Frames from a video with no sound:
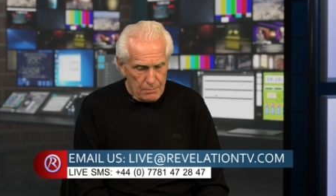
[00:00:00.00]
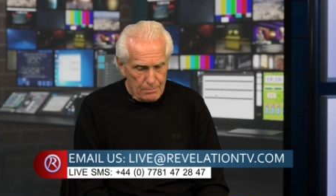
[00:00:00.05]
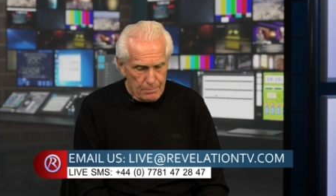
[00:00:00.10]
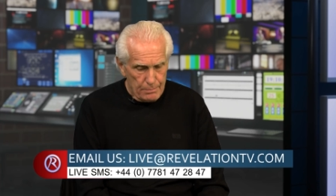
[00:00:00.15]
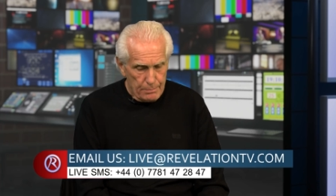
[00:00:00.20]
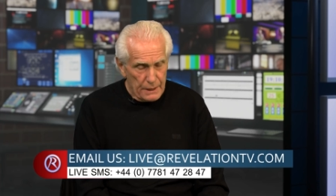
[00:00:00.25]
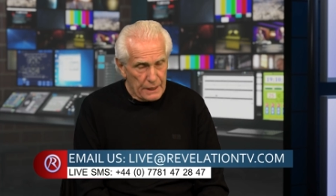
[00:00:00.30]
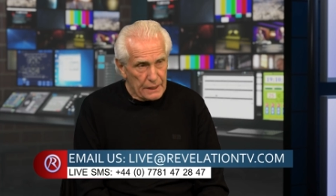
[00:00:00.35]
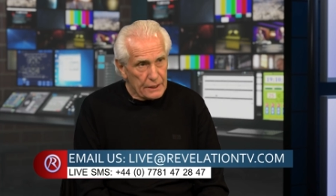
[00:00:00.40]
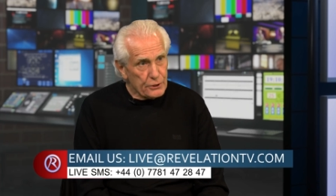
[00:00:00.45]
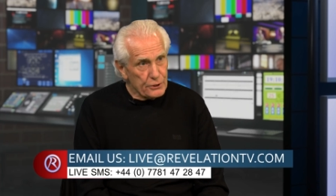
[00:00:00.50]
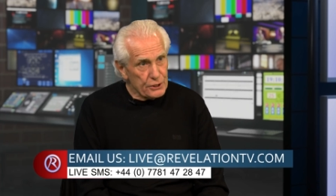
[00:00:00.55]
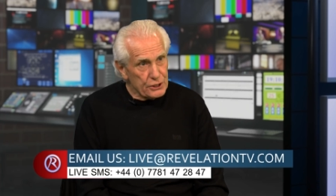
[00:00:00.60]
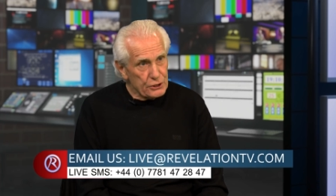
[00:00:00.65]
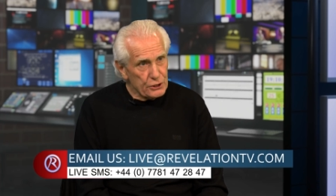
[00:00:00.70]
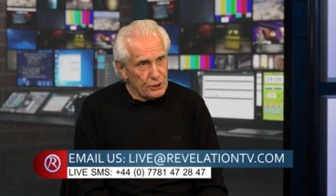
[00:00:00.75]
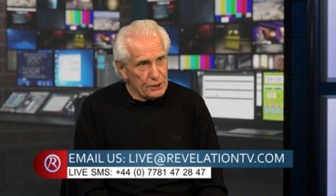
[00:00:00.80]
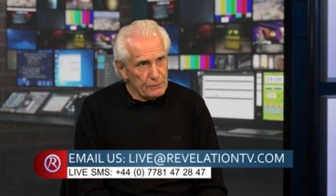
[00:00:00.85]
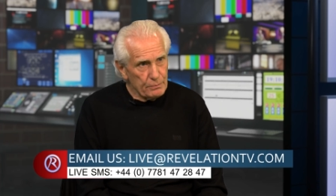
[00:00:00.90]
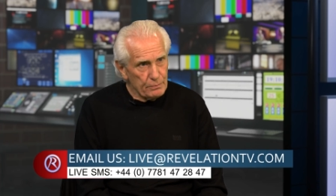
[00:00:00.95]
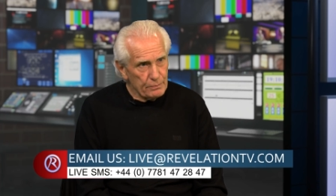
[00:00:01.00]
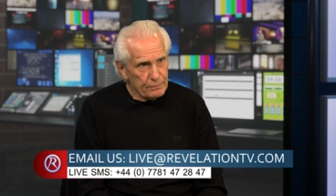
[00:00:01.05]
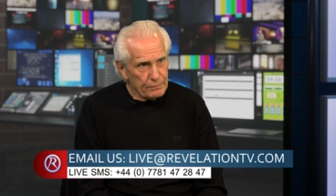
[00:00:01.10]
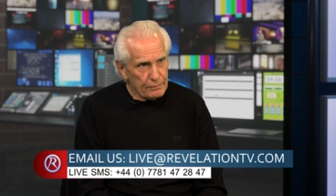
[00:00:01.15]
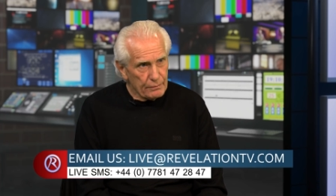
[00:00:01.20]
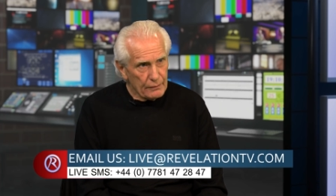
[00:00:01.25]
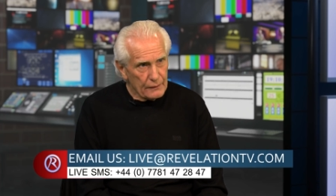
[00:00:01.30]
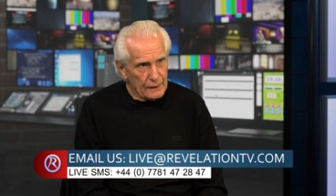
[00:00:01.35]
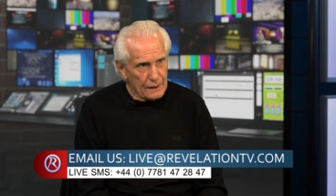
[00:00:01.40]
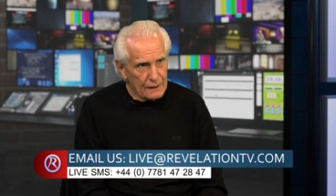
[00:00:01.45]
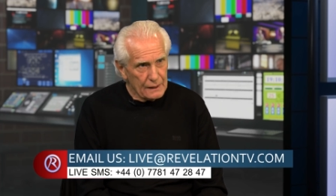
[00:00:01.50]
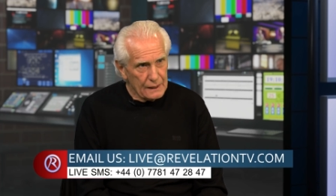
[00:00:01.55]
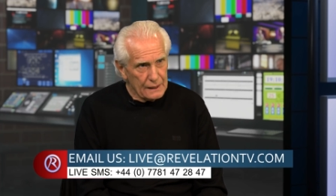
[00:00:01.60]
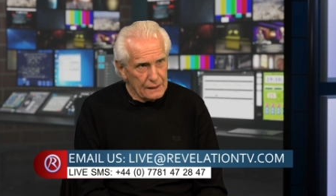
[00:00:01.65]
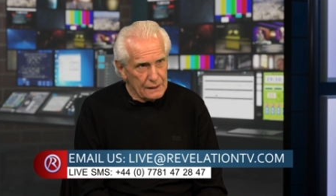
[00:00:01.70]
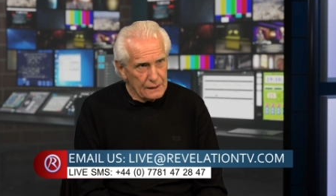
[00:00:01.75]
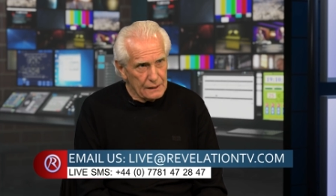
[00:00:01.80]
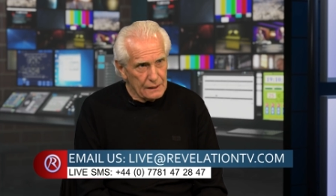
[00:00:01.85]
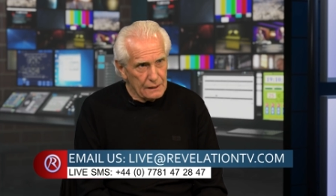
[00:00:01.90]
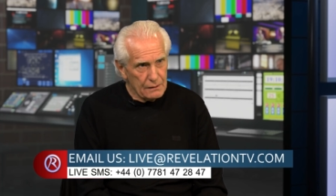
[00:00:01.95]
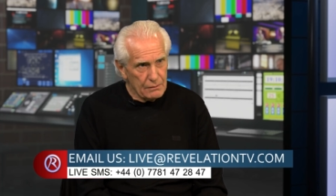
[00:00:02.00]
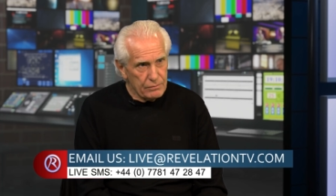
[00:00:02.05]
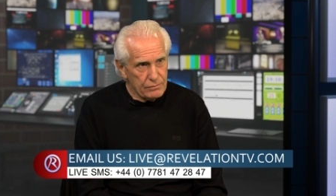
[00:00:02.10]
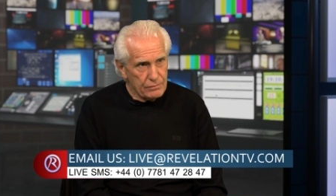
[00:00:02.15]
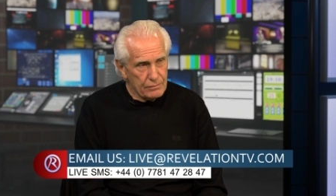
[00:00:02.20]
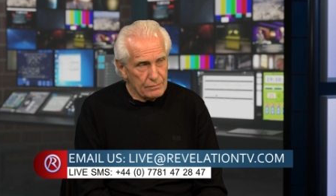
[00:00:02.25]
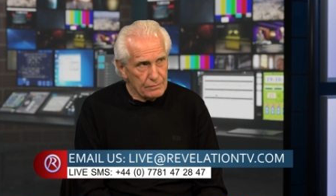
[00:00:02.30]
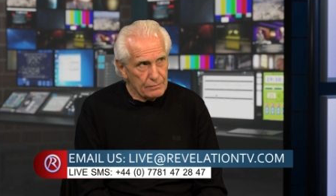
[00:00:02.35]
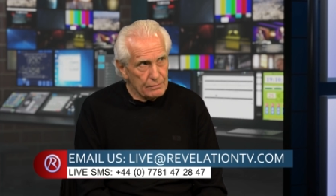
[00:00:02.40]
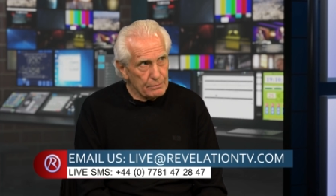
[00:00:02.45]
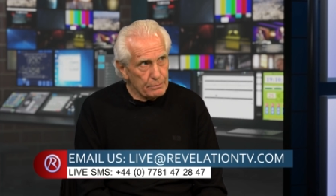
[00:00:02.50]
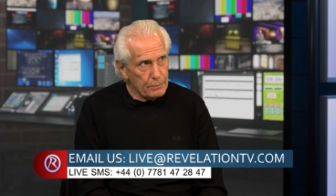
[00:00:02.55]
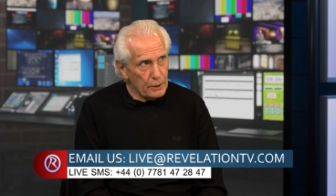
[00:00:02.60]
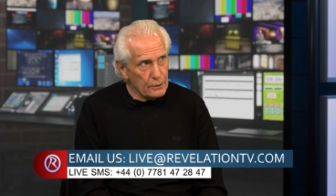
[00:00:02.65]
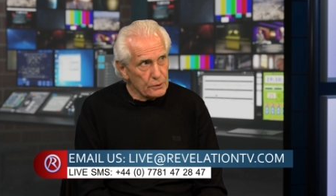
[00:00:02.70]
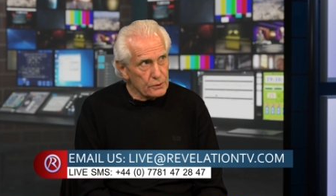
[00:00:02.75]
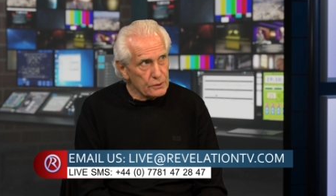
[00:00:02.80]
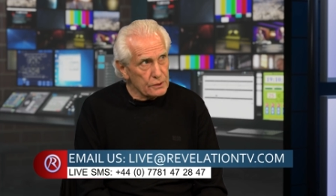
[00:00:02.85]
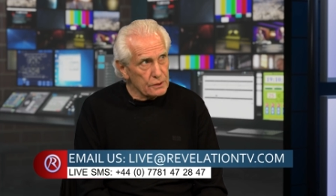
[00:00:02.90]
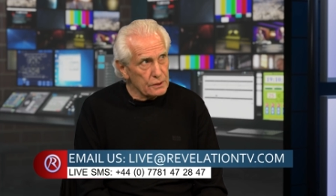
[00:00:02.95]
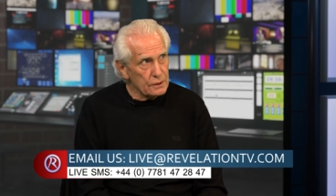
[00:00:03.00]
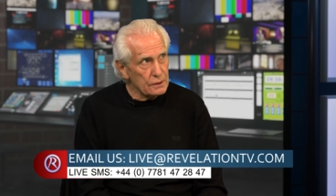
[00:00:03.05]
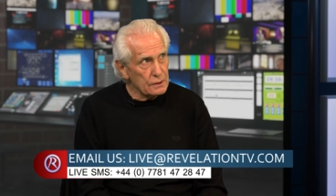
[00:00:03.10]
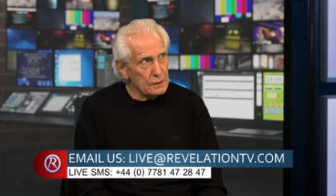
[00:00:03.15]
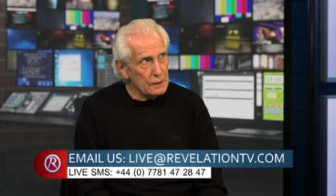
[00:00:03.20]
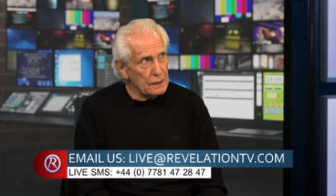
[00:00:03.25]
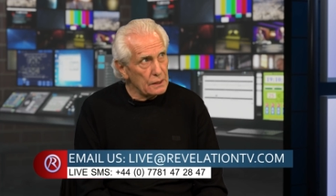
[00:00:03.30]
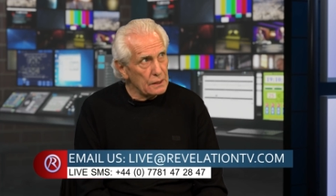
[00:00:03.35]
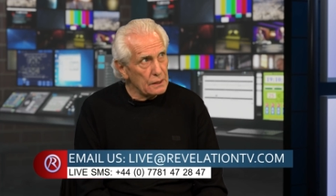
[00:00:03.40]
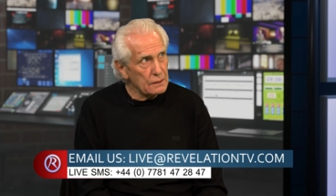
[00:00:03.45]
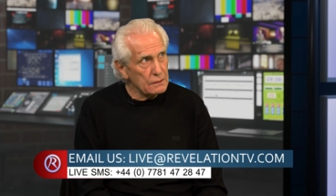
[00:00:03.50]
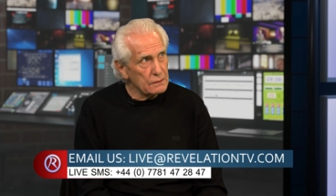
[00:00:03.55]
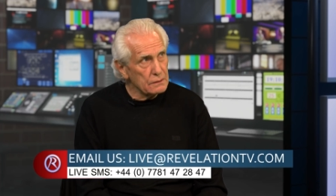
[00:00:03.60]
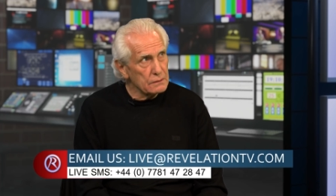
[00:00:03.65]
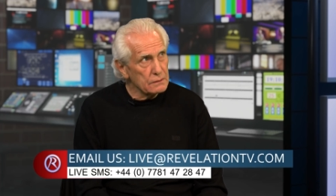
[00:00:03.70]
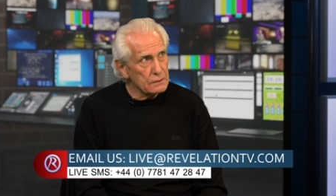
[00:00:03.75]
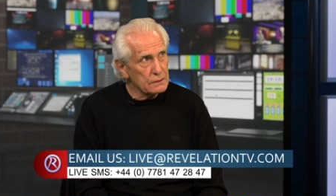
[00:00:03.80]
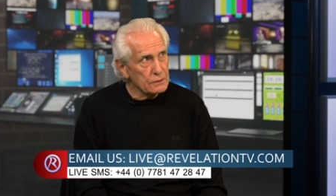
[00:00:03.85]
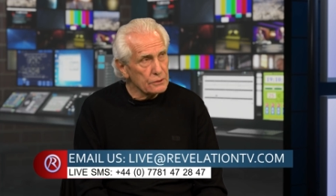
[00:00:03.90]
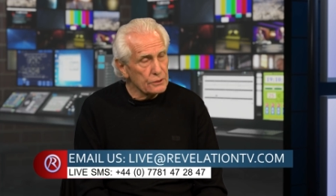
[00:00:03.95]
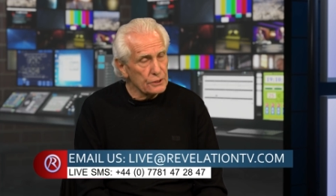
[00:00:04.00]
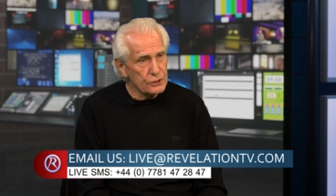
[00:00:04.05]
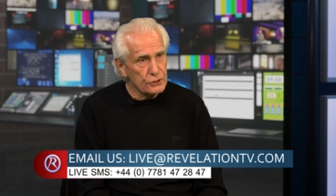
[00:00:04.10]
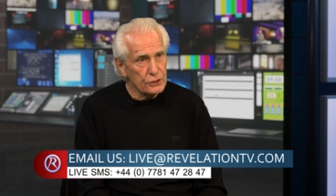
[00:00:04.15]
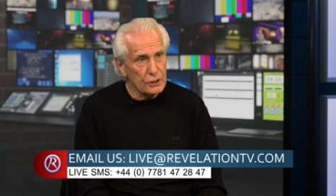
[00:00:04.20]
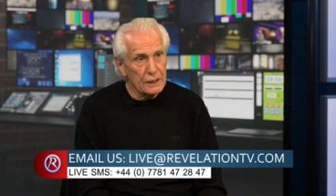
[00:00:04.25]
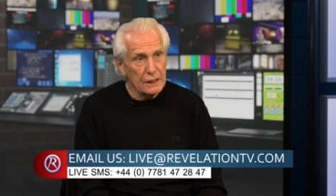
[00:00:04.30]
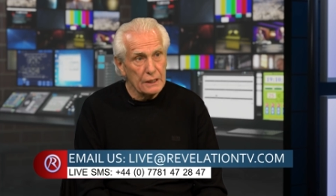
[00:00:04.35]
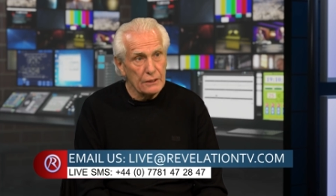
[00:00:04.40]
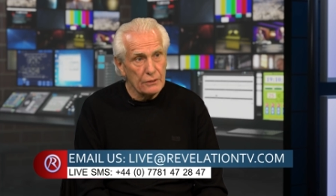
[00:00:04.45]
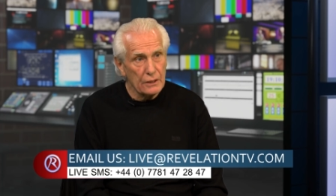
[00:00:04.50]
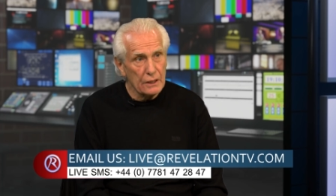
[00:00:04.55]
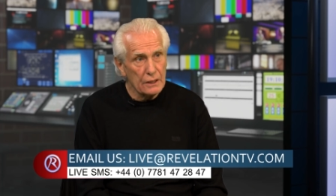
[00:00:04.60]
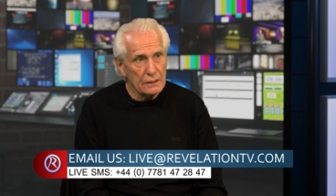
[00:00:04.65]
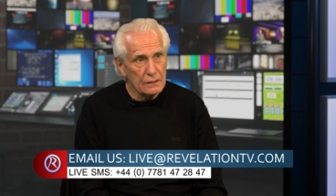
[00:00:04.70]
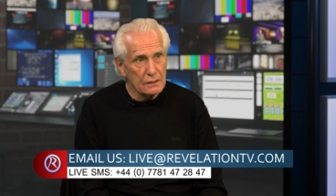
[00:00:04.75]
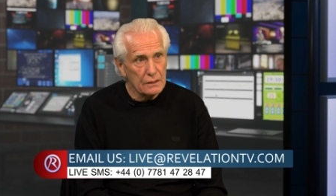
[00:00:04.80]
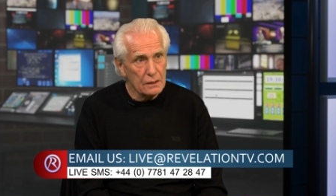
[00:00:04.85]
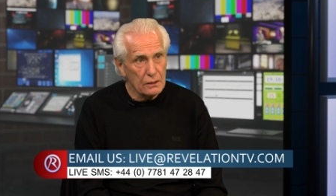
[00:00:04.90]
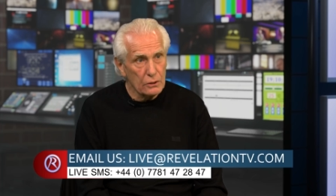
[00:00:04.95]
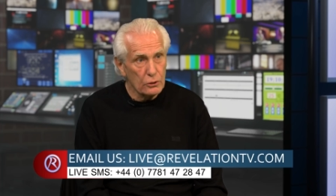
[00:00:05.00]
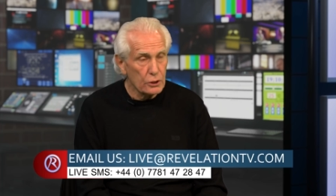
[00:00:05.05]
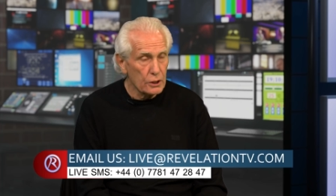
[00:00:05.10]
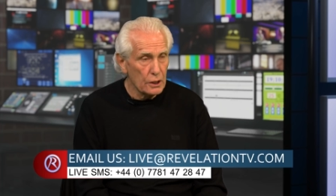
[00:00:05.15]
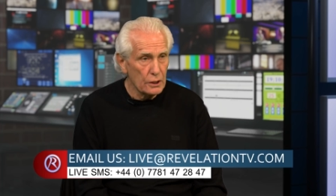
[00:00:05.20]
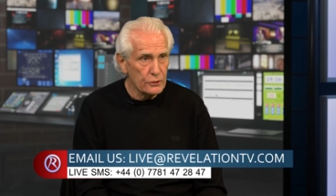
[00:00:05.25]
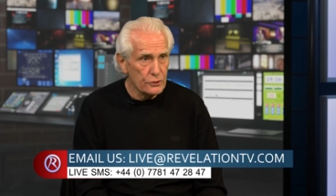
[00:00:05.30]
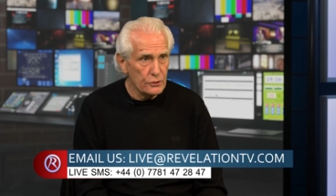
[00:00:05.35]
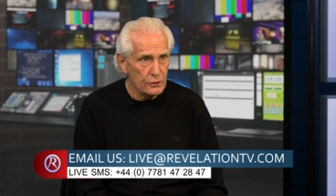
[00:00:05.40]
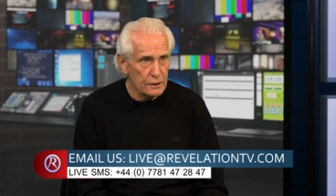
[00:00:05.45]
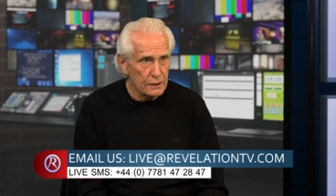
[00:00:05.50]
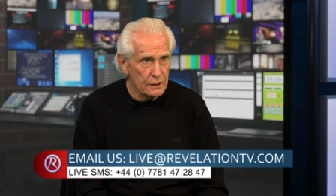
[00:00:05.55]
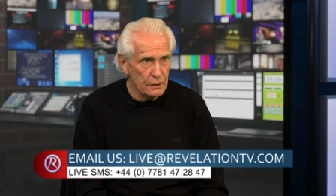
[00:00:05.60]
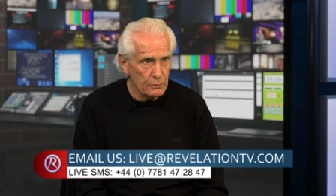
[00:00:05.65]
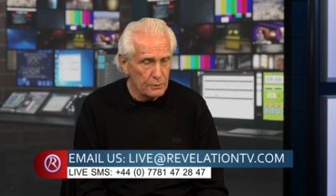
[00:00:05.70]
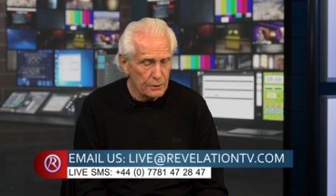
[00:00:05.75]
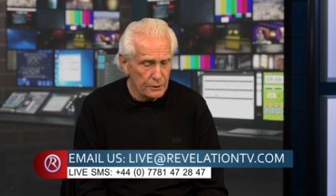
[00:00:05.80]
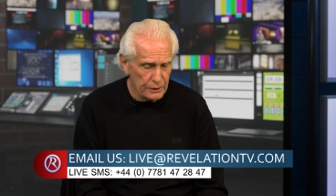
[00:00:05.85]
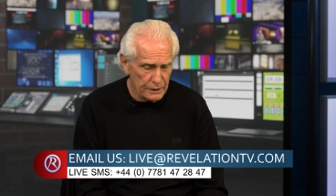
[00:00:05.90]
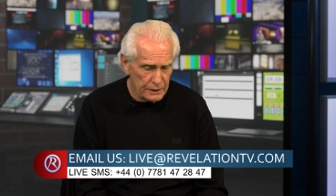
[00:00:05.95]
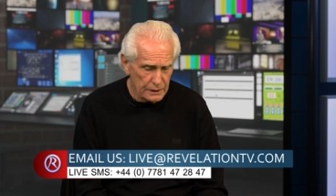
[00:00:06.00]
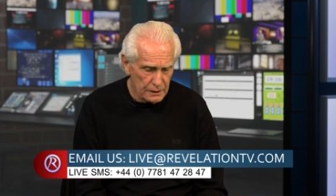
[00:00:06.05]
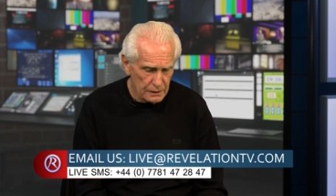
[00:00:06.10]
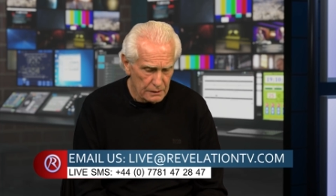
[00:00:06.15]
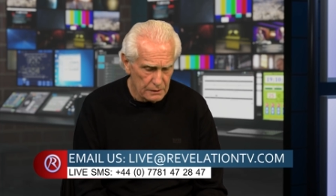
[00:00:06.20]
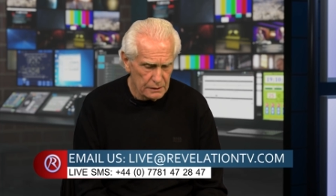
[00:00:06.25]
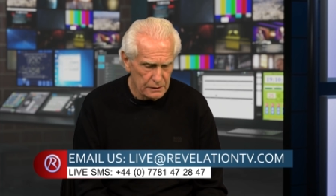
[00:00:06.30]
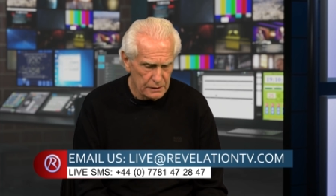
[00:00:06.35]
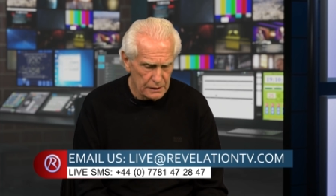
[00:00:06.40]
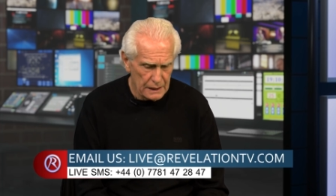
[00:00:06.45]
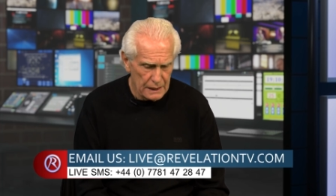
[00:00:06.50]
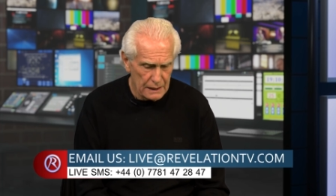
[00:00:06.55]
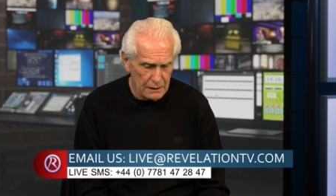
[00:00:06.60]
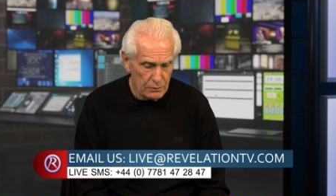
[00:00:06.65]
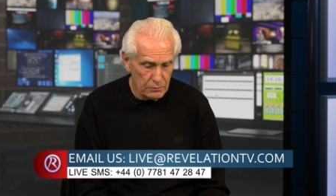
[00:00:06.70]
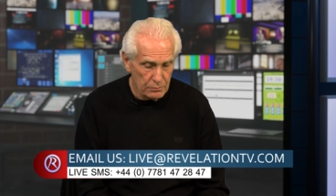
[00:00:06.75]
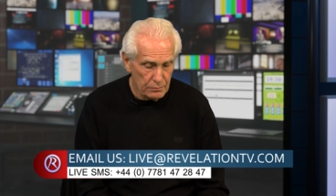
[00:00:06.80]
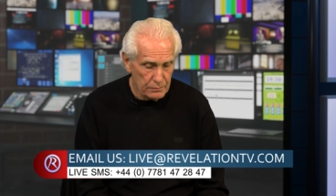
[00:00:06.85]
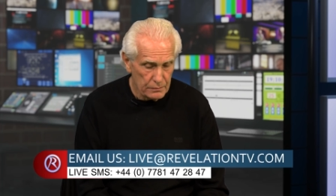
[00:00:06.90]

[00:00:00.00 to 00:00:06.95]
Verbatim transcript: be a Christian in a post uh, Christian era or country that we're in now.